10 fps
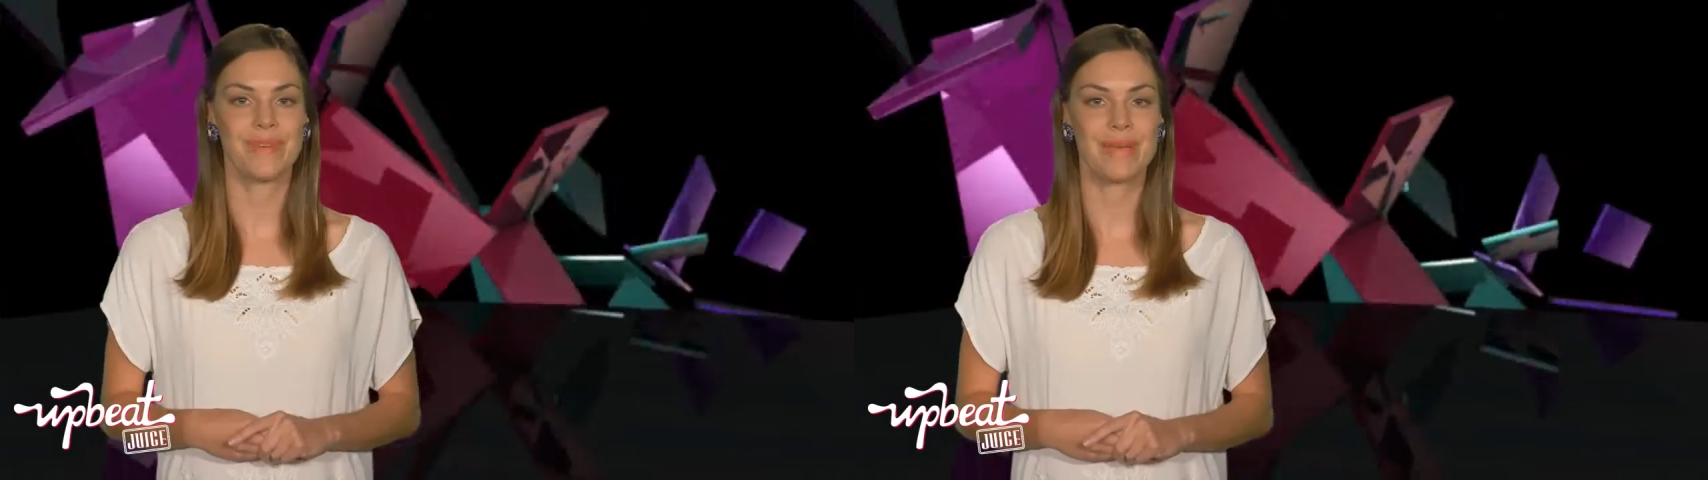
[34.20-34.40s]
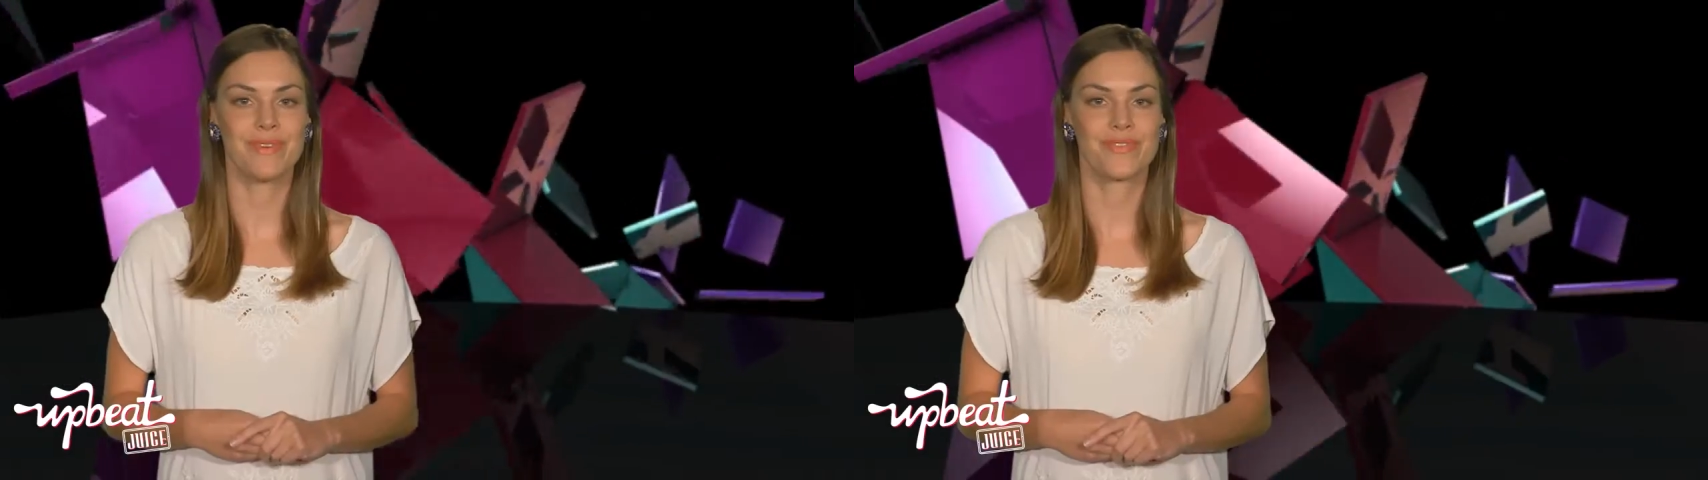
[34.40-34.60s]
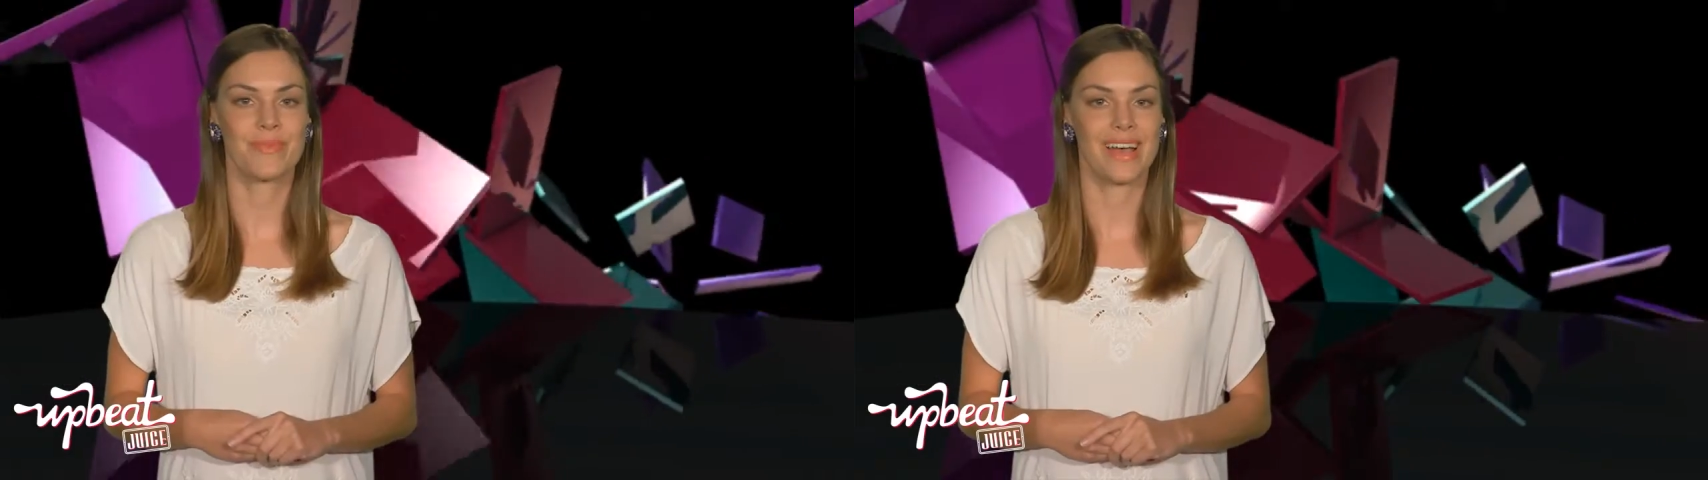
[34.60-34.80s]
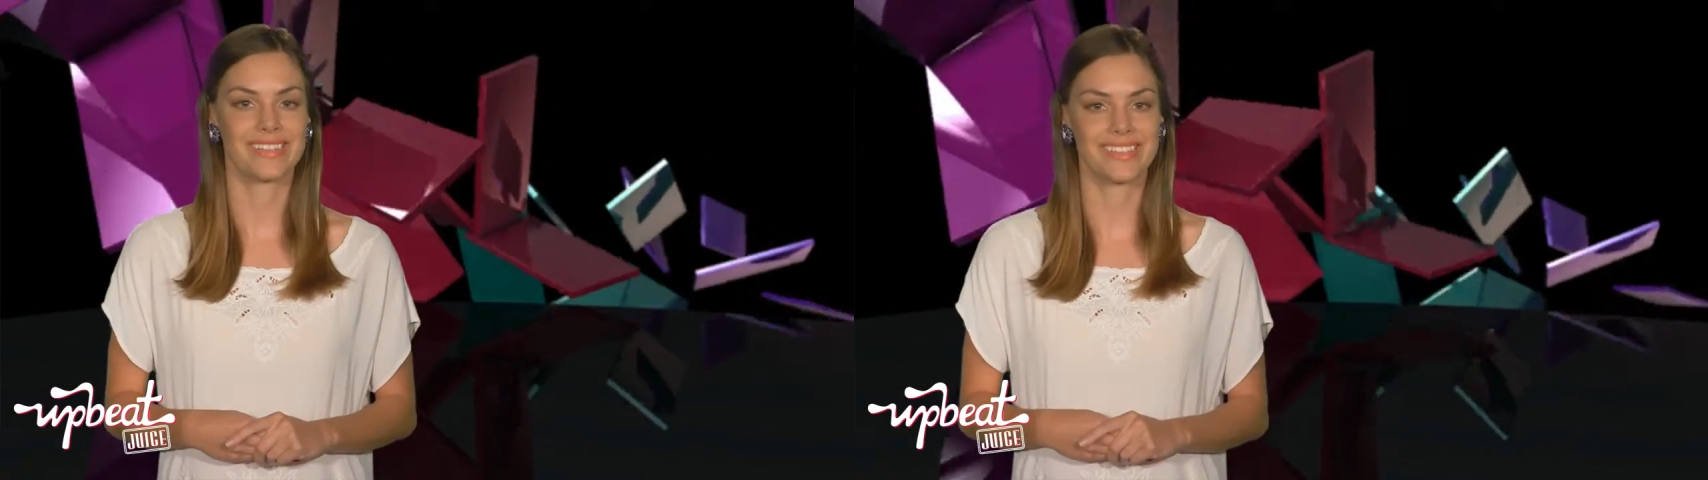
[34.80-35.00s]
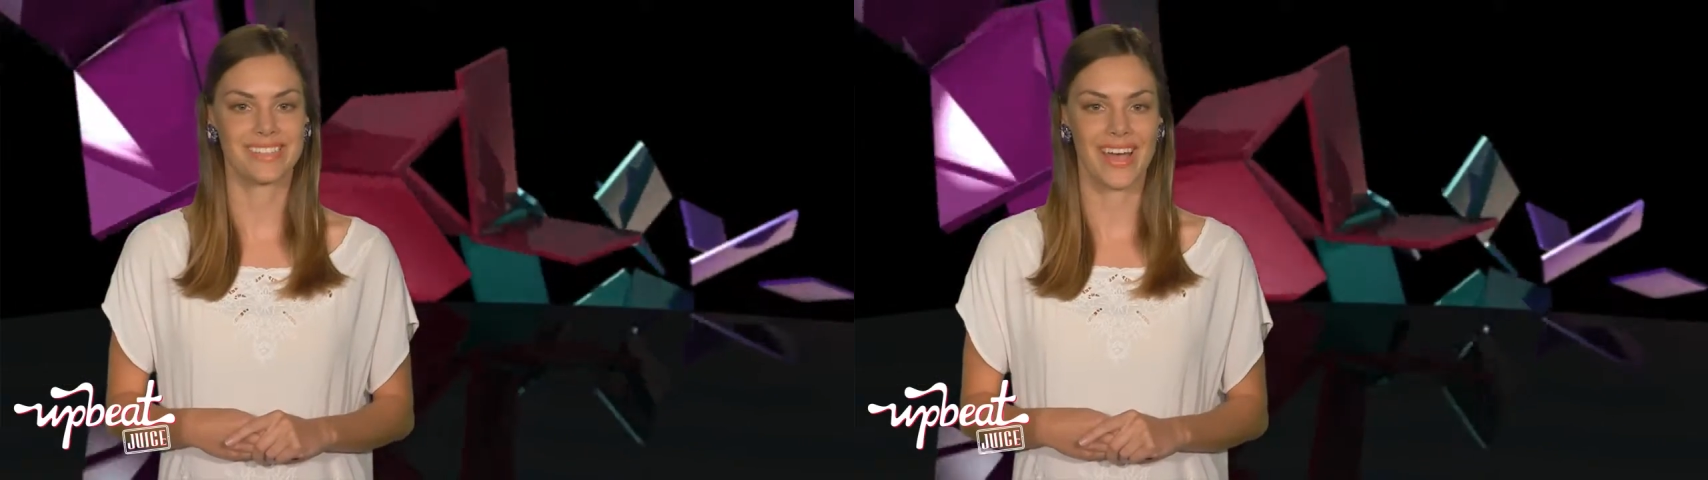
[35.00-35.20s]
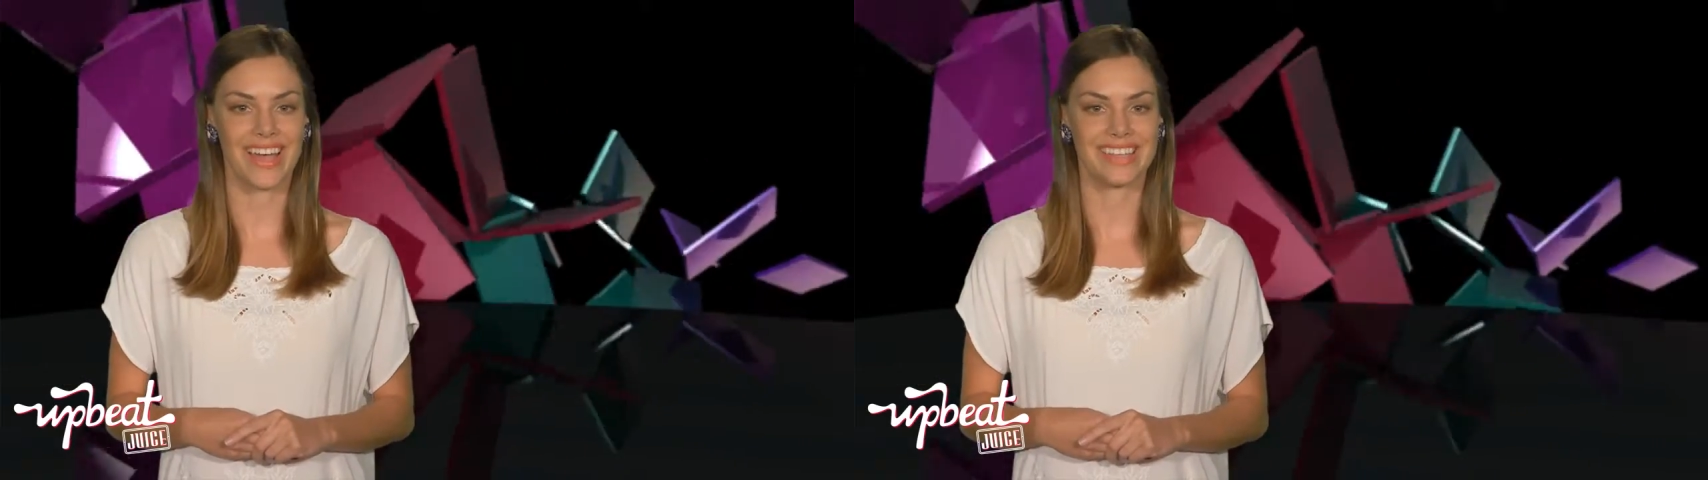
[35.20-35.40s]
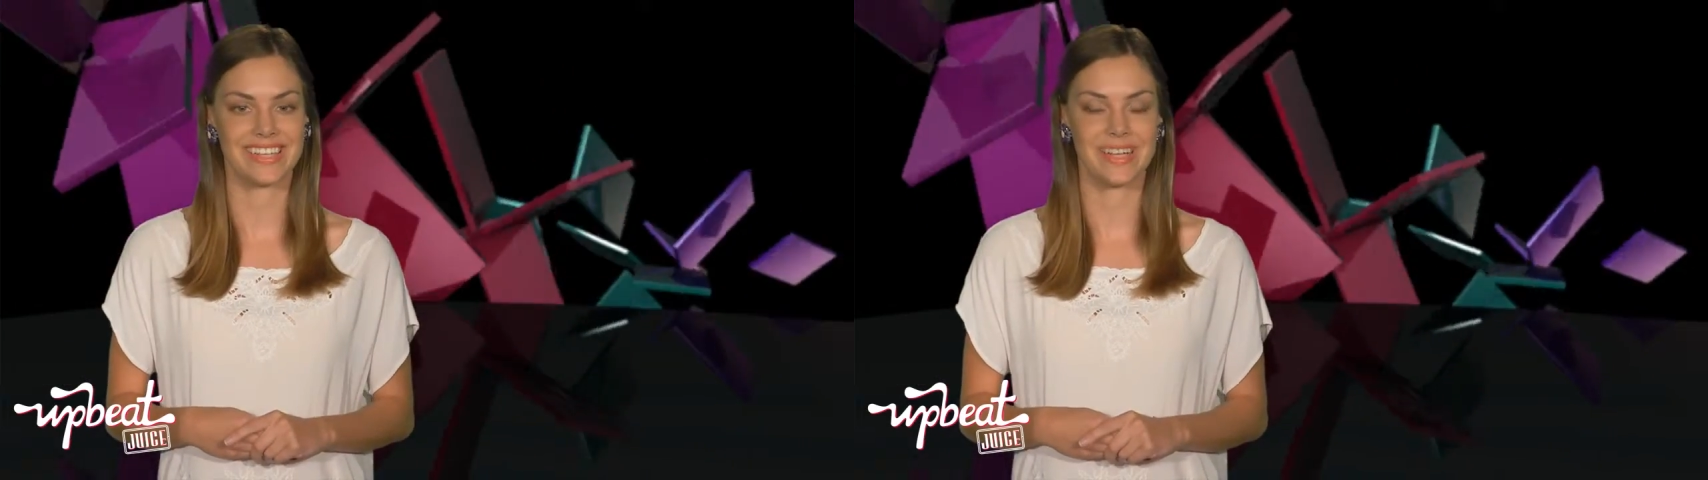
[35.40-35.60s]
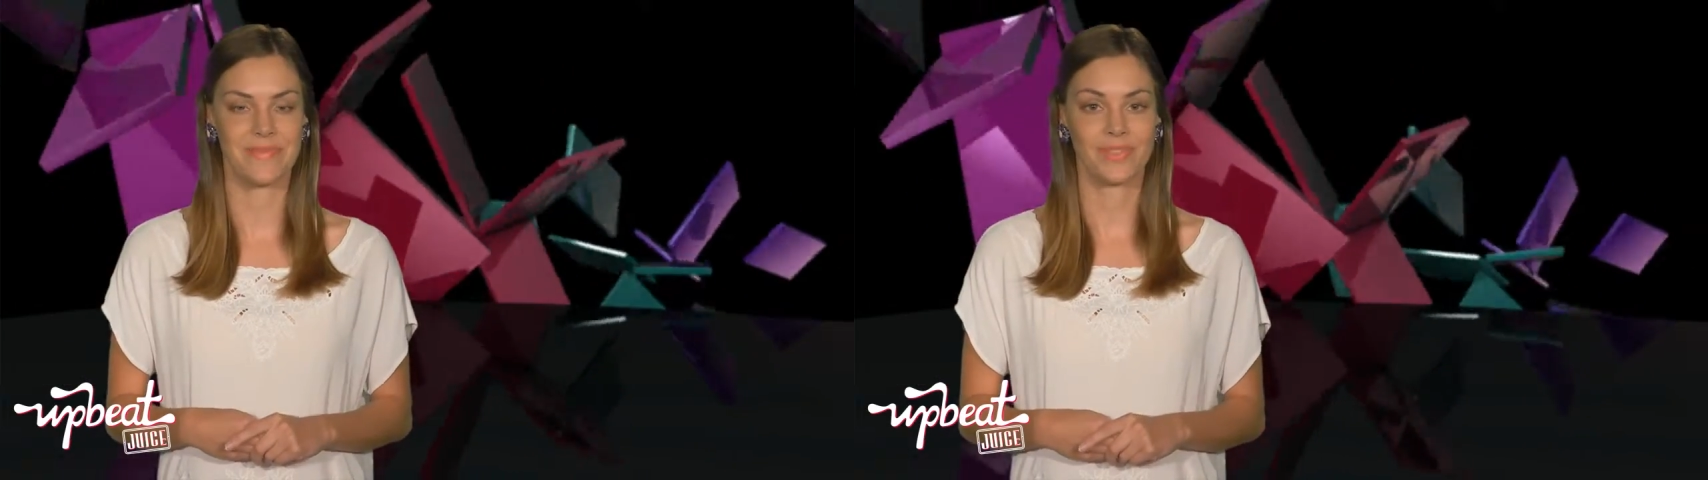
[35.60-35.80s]
Bieber from our
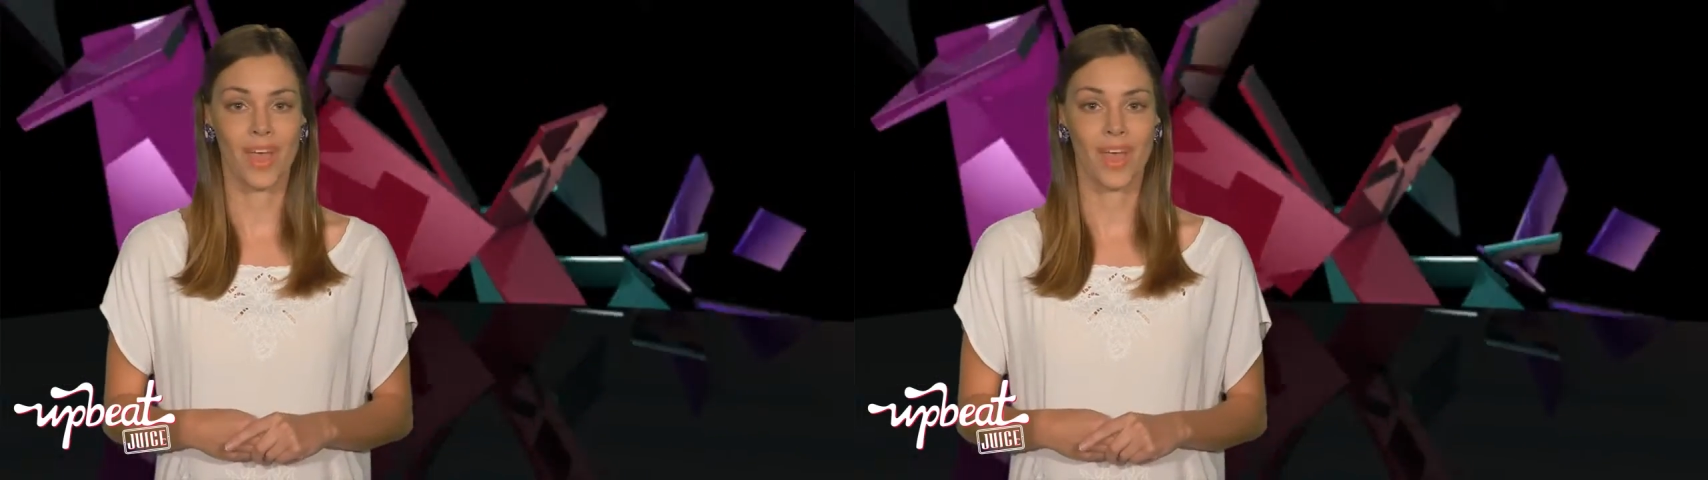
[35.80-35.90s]
society.